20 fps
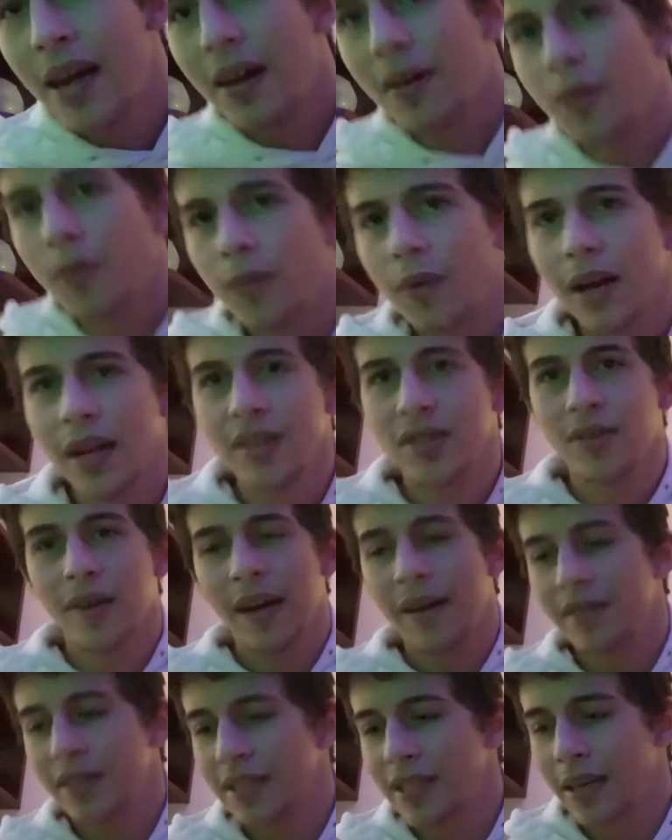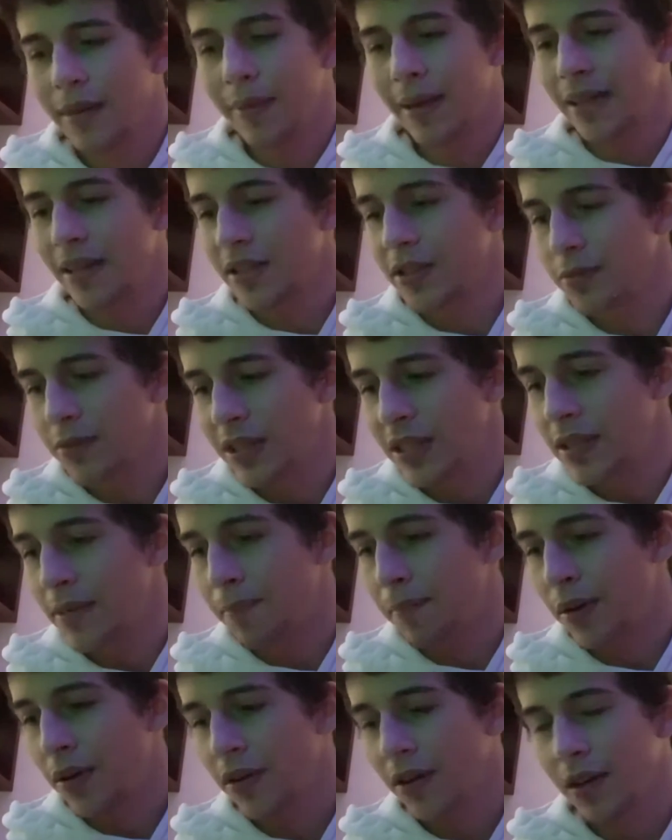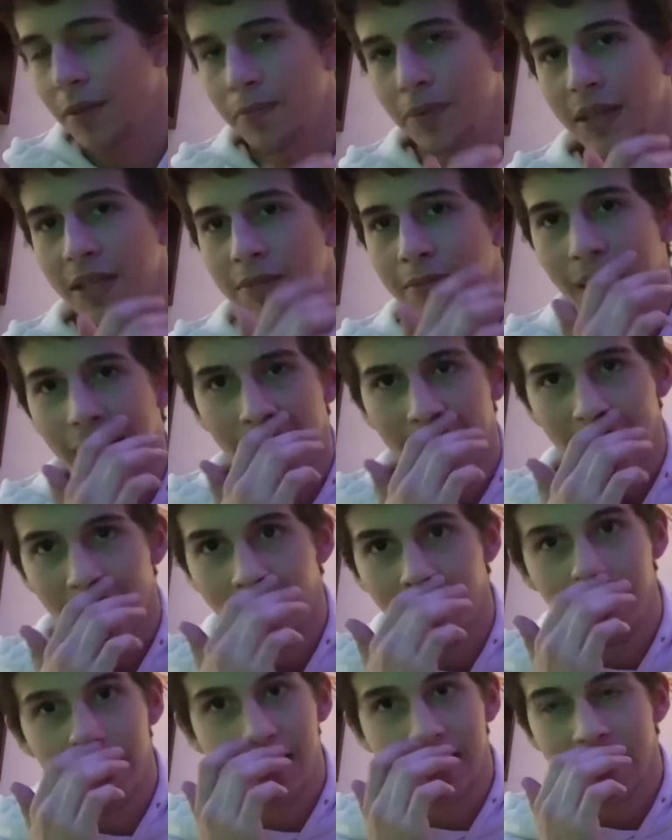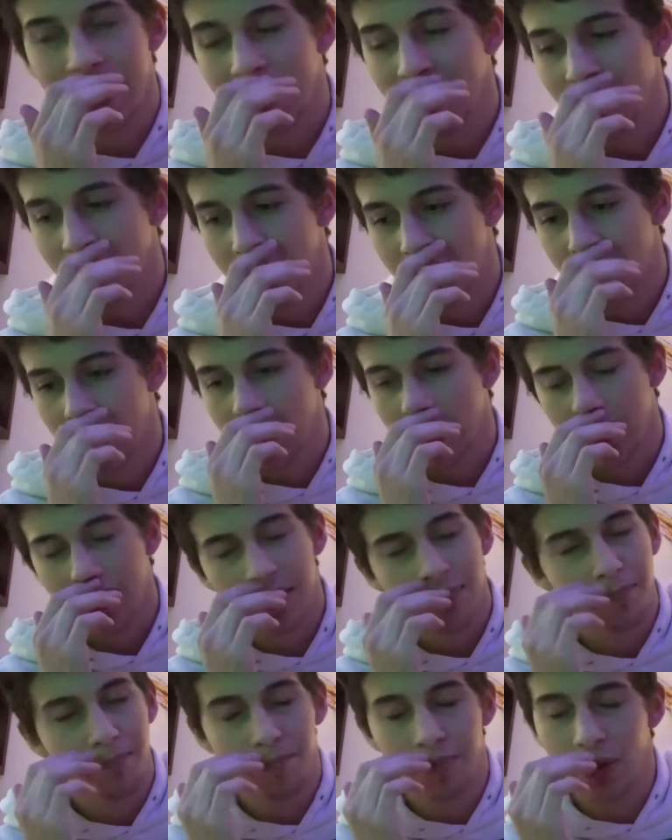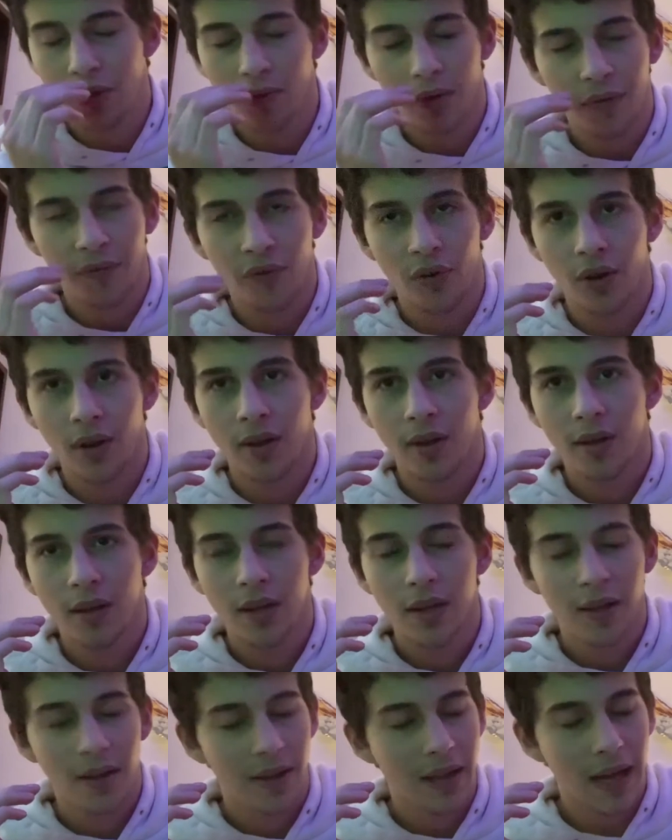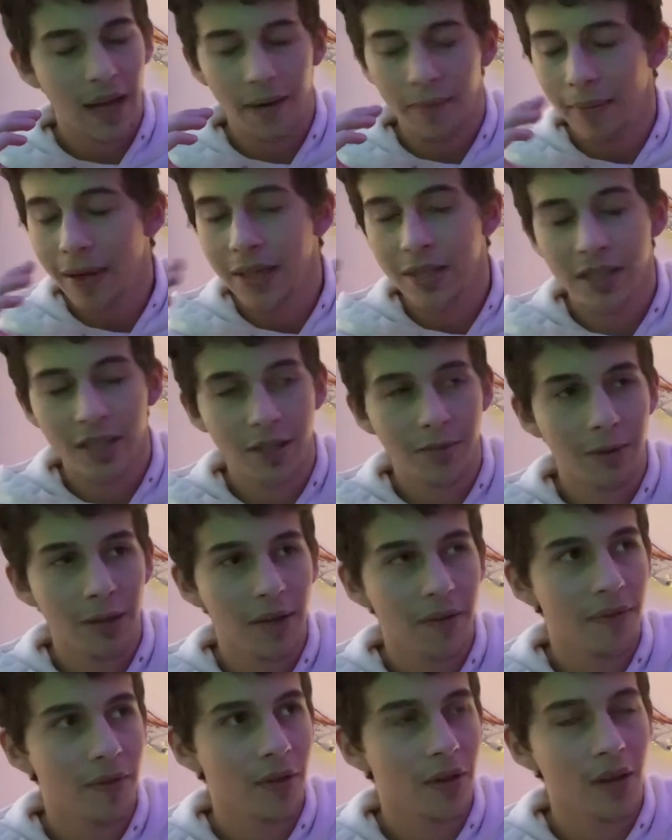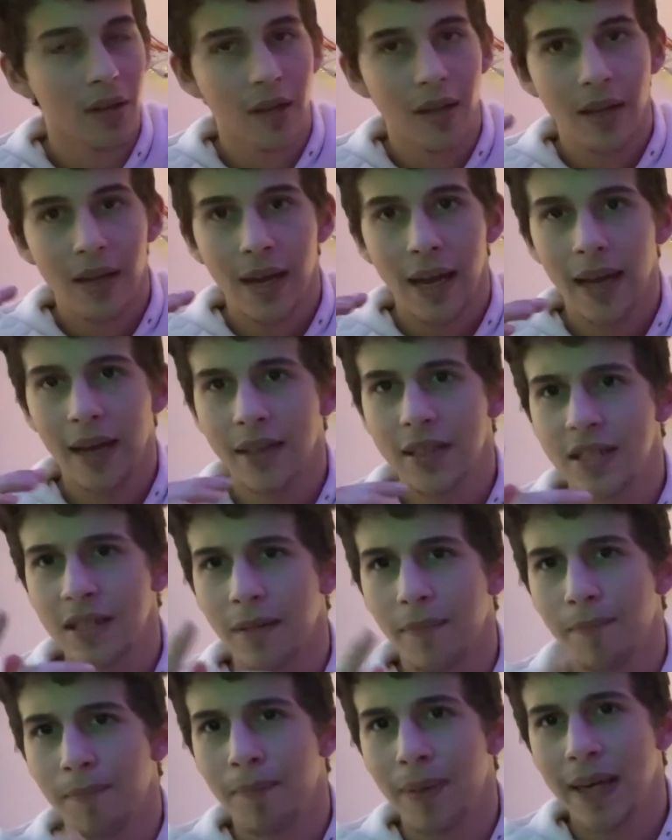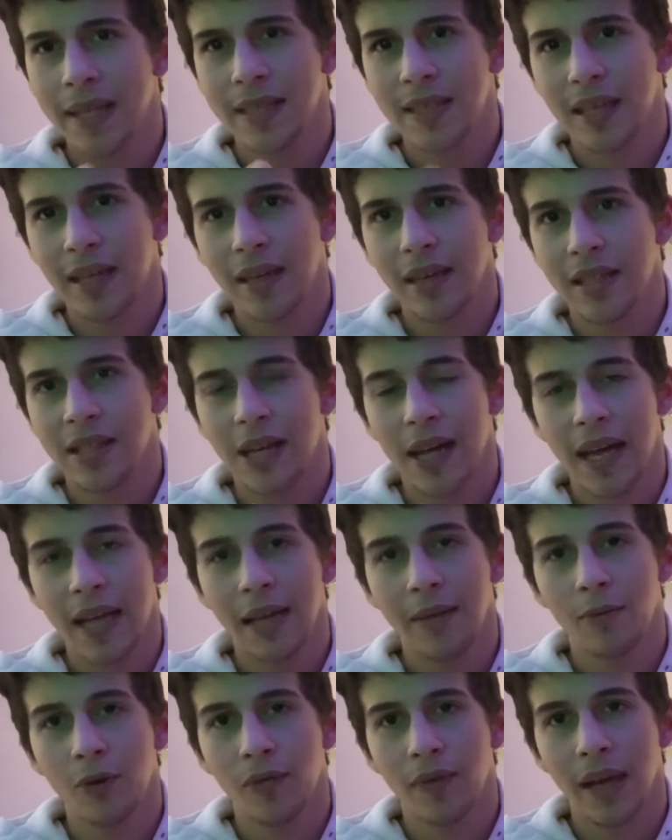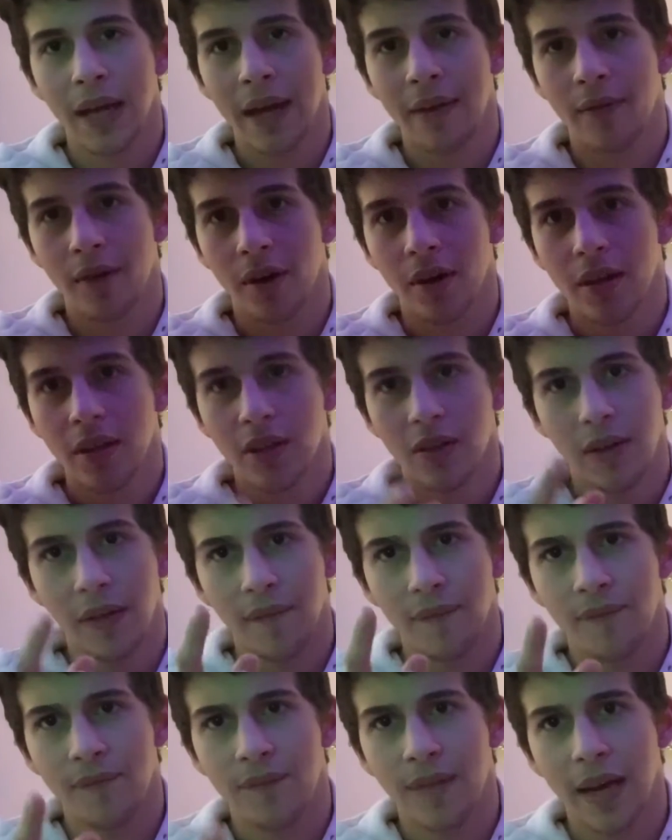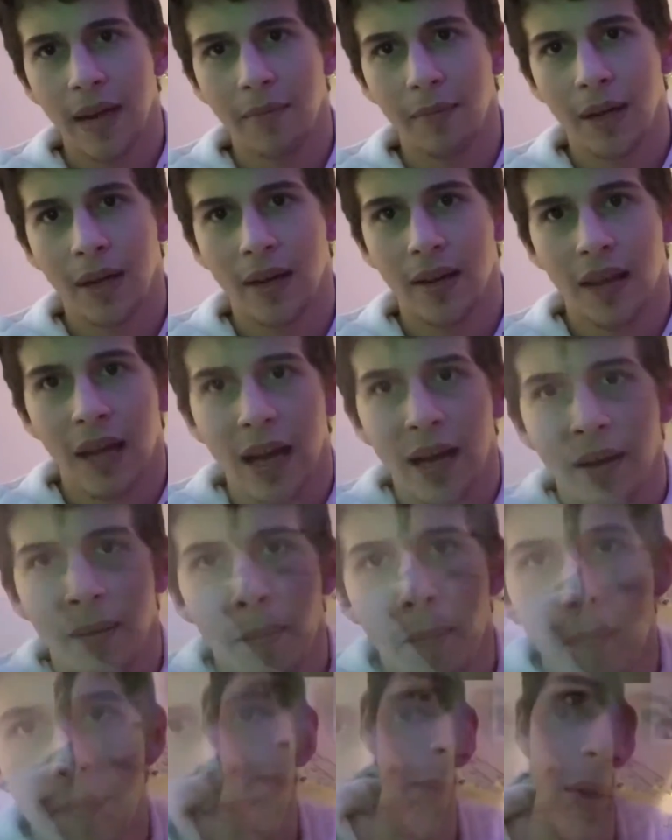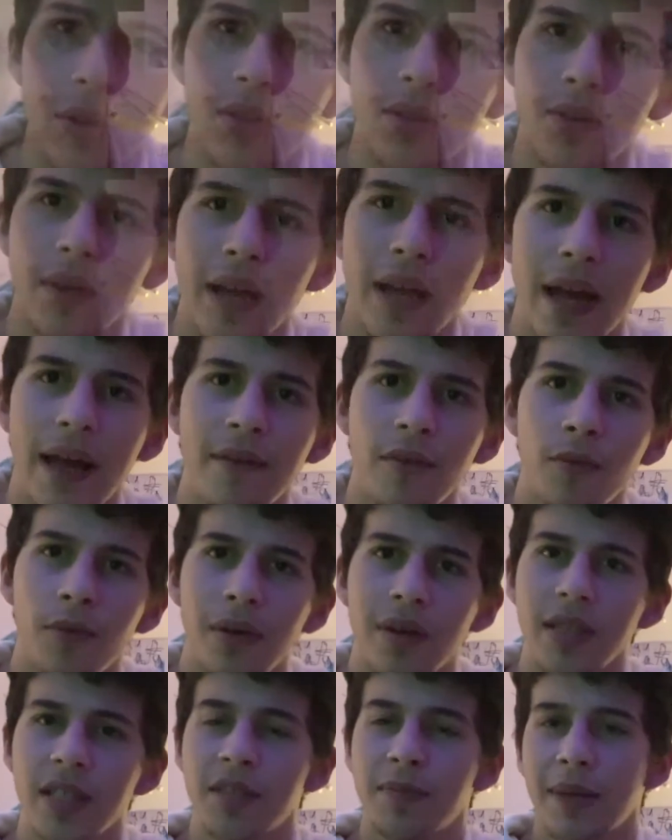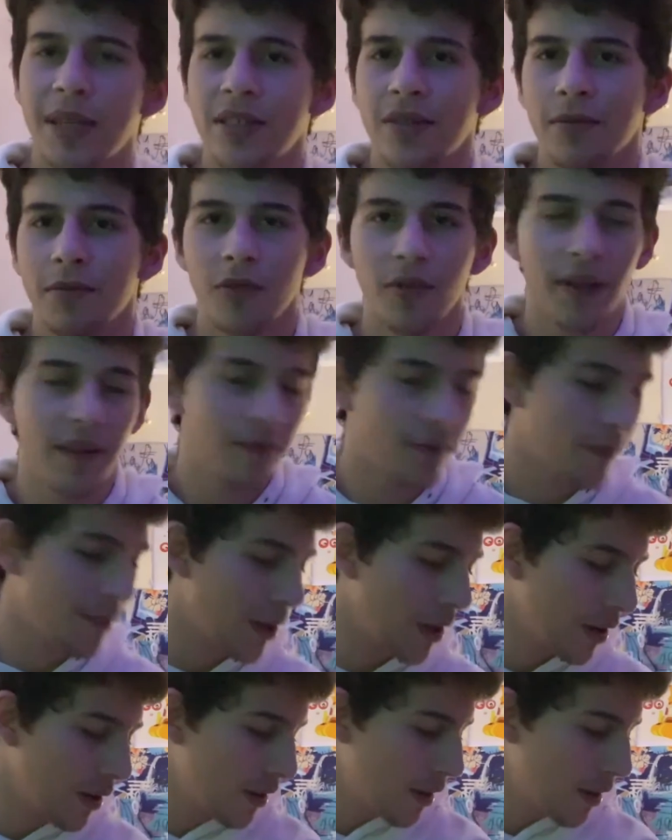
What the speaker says: What else do I have to say about this movie? It's a period piece by Hayao Miyazaki. It's beautiful, the animation's beautiful, and it's the best ending to any movie ever. You can fight me on that. At number 3, I have a really special movie for me.